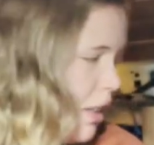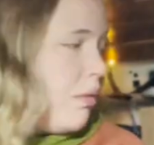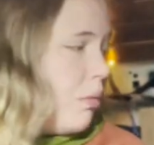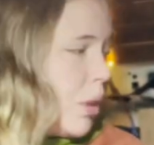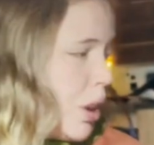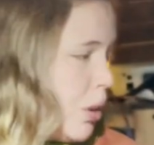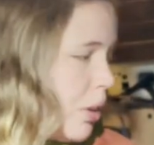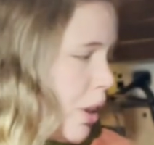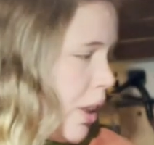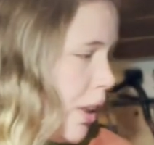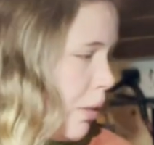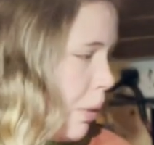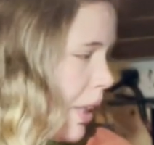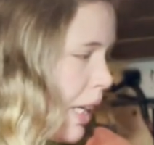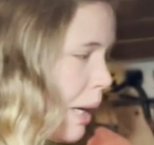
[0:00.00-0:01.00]
We're doing good.
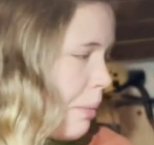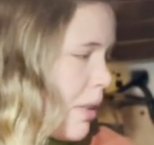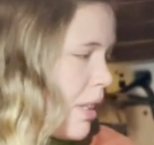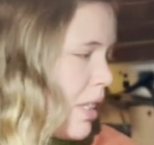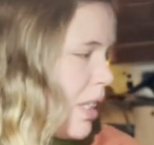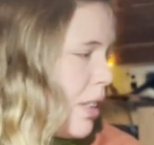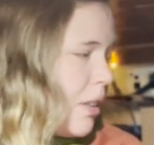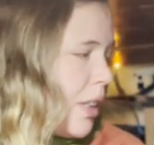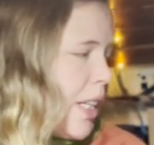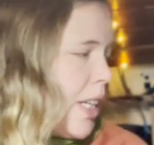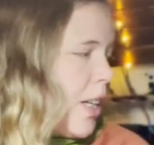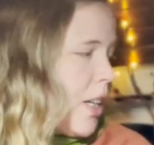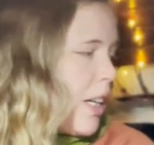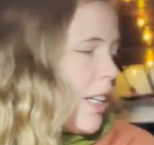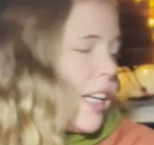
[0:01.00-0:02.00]
We kept the diesel
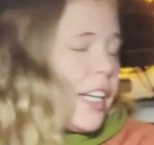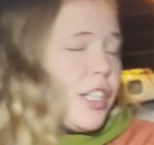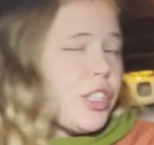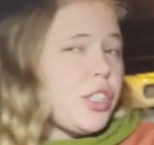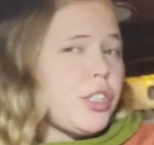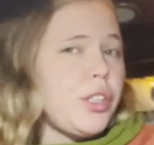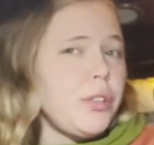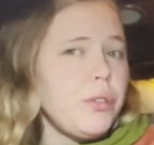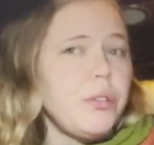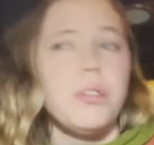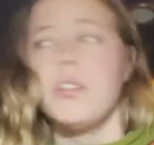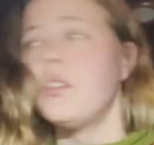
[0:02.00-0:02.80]
heater on H2.